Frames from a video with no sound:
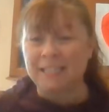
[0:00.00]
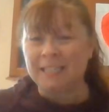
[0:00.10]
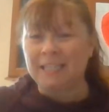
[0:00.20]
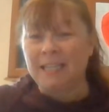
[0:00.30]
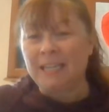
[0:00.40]

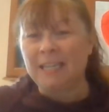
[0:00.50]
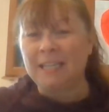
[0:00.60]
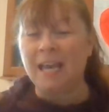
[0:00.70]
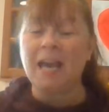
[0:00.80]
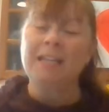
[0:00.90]
indeed.
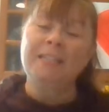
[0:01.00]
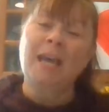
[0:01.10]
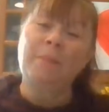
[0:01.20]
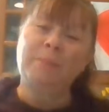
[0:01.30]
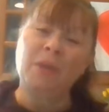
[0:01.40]

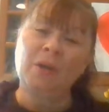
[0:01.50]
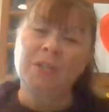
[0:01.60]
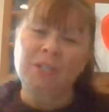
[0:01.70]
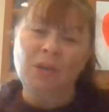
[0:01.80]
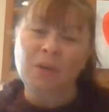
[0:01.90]
Tap your
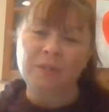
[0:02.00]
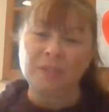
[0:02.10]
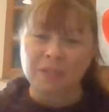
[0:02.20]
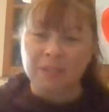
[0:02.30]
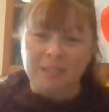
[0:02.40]

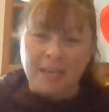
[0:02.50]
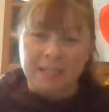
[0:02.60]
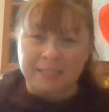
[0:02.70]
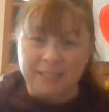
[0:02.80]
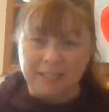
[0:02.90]
shoulders,
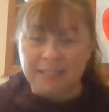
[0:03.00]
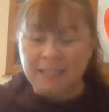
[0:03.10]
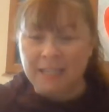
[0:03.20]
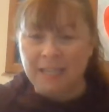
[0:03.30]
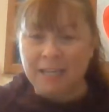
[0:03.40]
yes
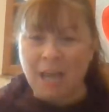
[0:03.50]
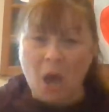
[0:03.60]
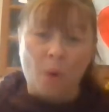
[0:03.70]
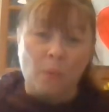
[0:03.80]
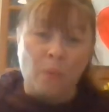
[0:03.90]
indeed,
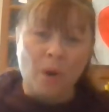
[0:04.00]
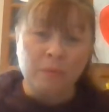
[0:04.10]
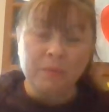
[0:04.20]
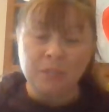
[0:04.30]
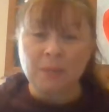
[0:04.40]

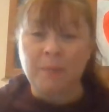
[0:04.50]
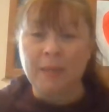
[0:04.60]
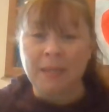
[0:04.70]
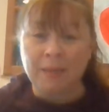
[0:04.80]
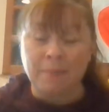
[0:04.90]
won't you
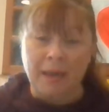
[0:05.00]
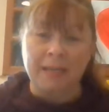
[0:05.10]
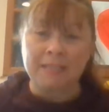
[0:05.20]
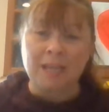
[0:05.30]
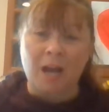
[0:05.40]
be my
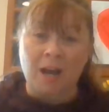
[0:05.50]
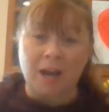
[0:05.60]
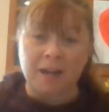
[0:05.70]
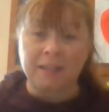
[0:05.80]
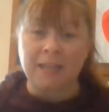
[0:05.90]

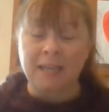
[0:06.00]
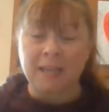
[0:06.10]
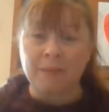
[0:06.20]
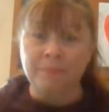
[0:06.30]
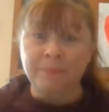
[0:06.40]

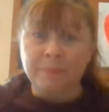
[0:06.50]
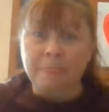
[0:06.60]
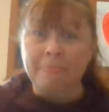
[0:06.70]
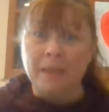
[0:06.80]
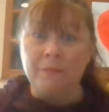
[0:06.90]
darling?
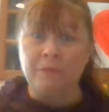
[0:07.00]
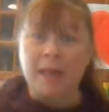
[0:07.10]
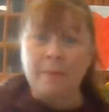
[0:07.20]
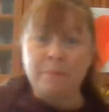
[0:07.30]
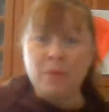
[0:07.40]

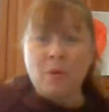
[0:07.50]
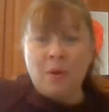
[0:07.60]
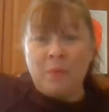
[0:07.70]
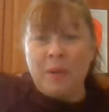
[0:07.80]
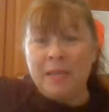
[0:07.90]
Flap
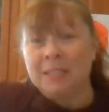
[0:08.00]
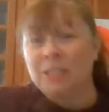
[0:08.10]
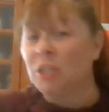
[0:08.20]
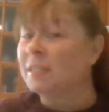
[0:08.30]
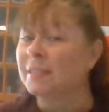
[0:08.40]
your wings
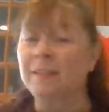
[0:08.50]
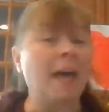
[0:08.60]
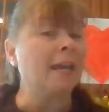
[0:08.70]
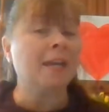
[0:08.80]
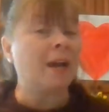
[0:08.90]
just
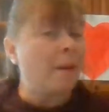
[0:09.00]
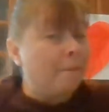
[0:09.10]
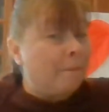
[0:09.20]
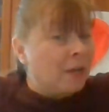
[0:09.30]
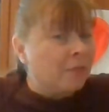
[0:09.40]
like a
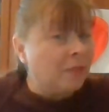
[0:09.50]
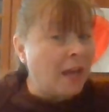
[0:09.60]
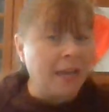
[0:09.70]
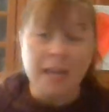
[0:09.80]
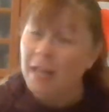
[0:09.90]

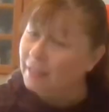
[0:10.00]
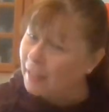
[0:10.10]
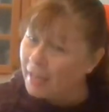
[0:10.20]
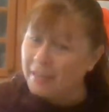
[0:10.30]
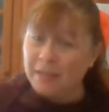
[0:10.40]
butterfly,
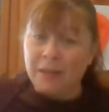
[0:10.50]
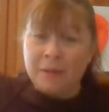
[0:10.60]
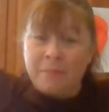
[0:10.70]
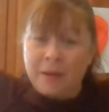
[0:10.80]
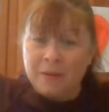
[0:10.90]
like a
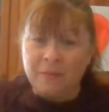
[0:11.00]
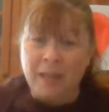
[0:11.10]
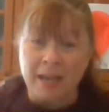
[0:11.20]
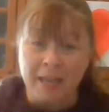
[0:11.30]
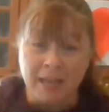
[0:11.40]

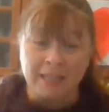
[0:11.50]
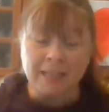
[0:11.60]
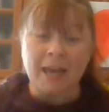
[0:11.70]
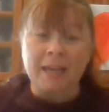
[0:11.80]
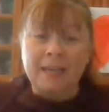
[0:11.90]
butterfly,
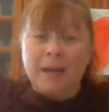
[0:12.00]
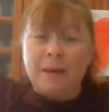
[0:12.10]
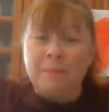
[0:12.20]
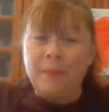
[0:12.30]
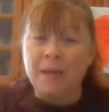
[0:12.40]
like
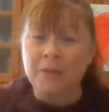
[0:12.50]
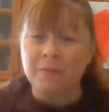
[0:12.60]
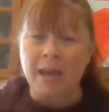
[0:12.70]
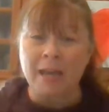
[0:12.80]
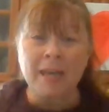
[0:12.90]
a butterfly.